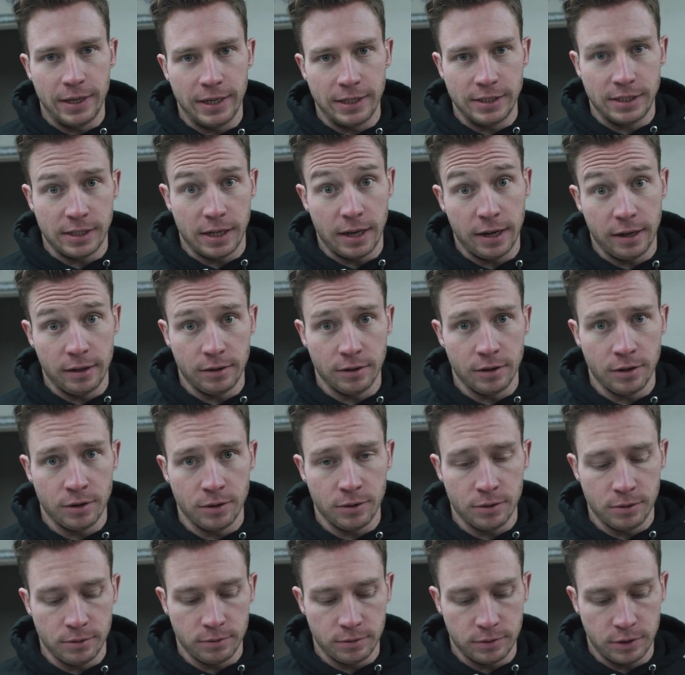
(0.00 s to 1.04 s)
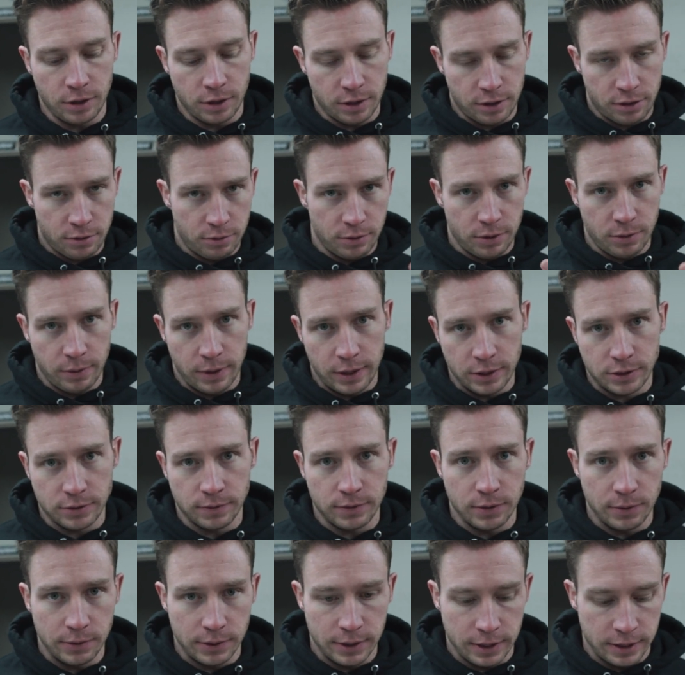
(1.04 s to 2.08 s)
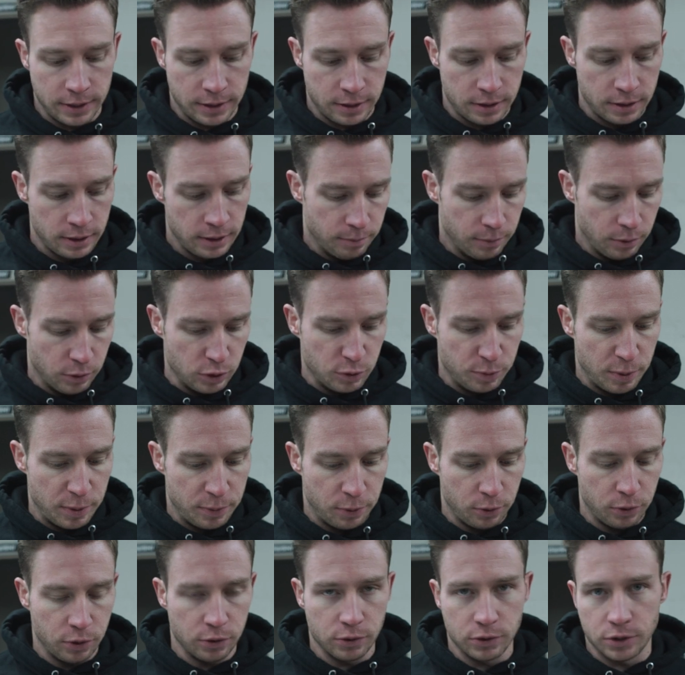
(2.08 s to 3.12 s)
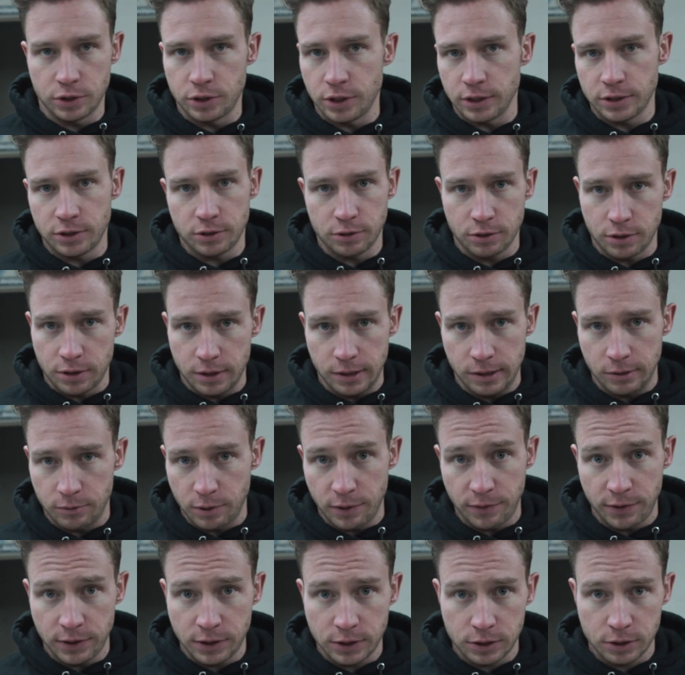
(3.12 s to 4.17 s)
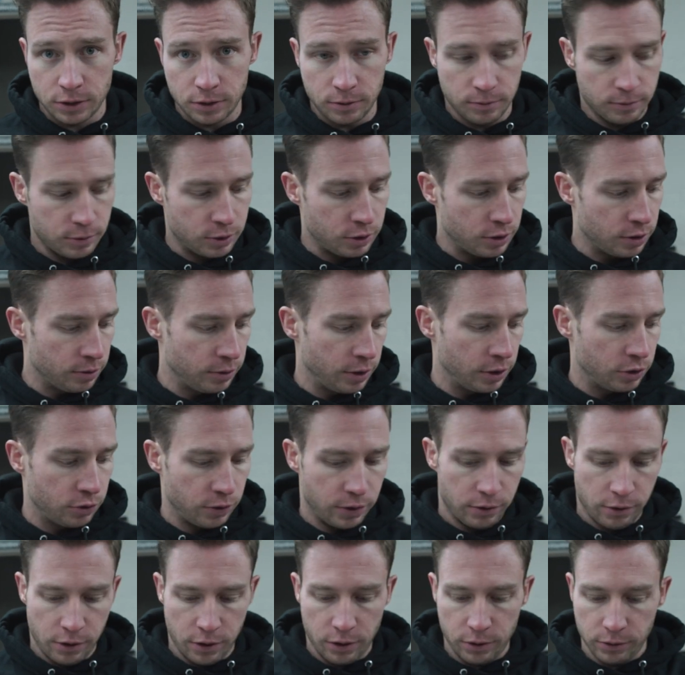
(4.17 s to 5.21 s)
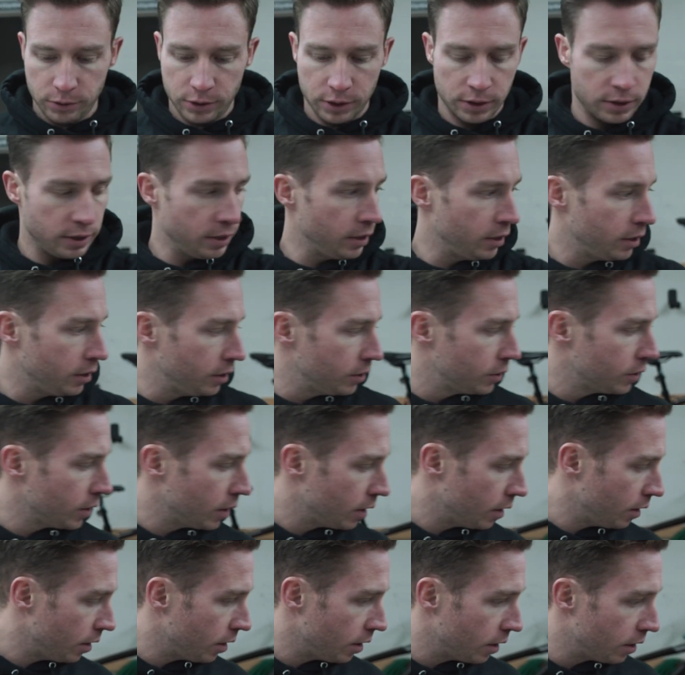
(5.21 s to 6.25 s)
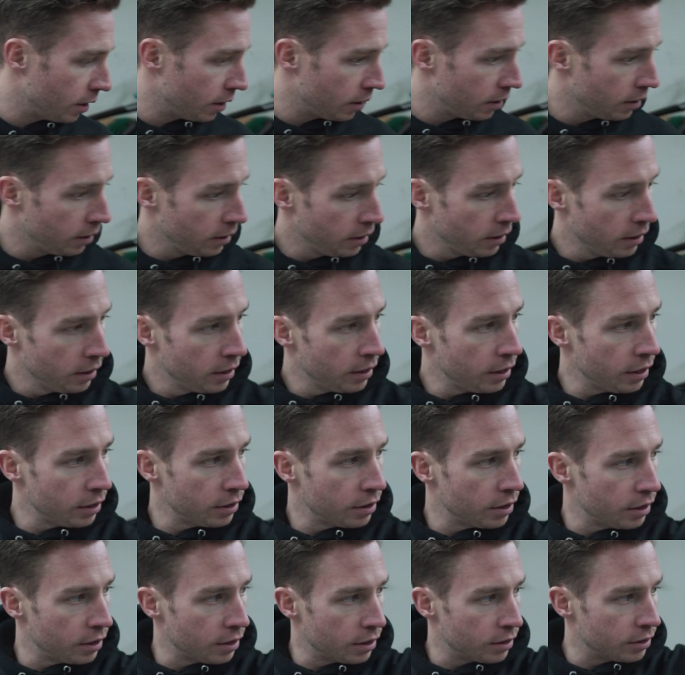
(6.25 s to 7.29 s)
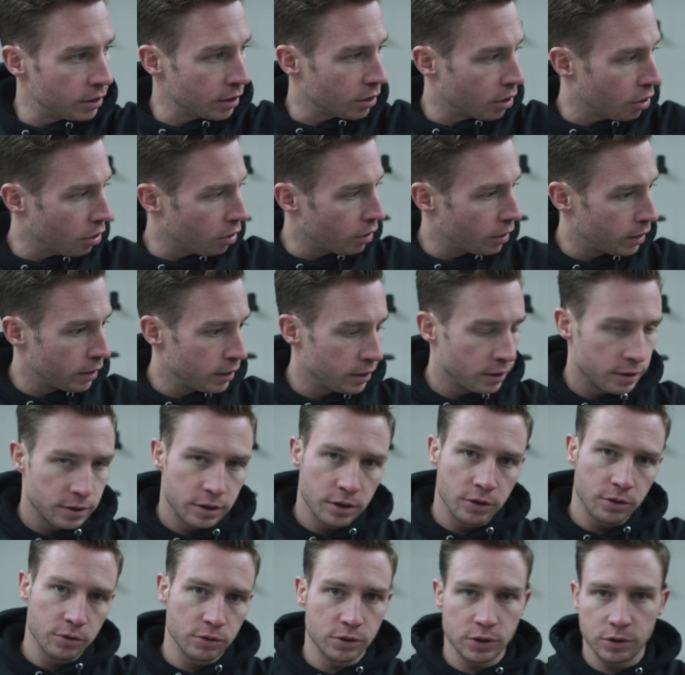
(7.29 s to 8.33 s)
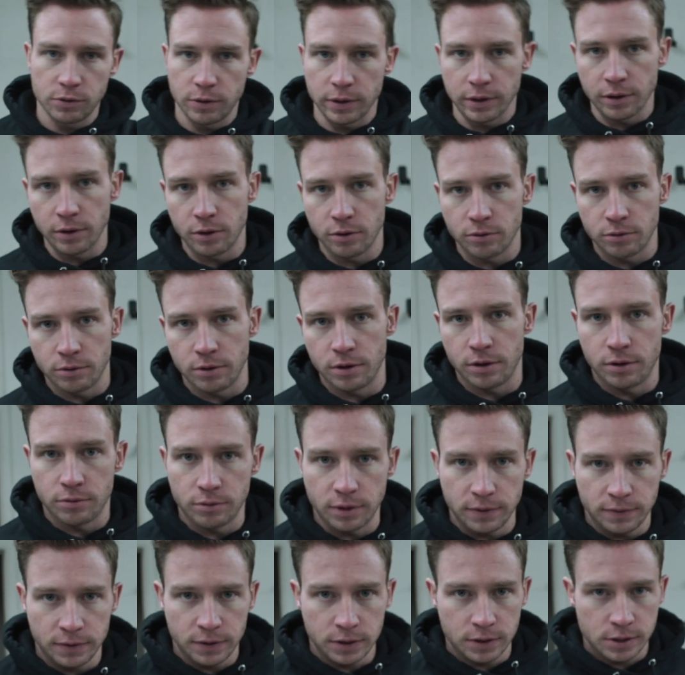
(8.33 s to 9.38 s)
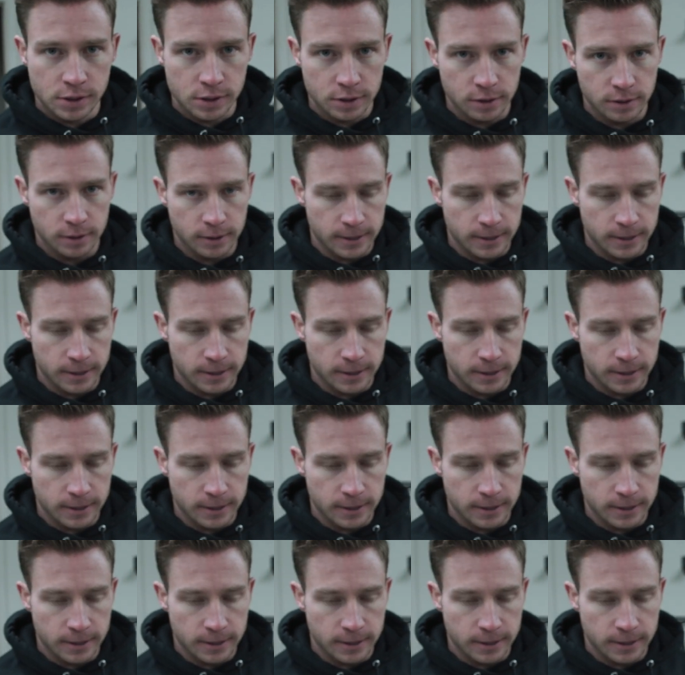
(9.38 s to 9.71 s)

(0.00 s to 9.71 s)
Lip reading: as I know, there are three ways of doing it. Most people use just rivets. So they drill holes in these and in the car, and then use regular rivets.